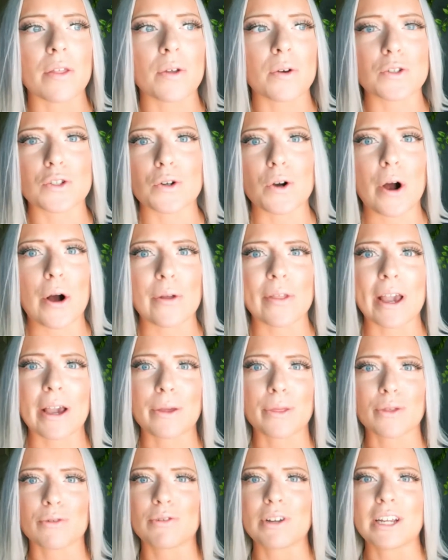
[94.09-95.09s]
Those are all
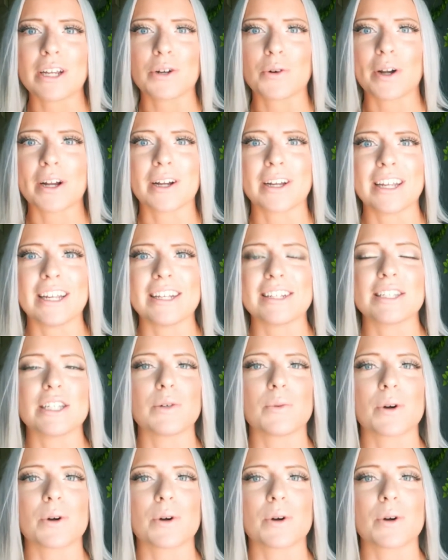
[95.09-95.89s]
like 3 quick, easy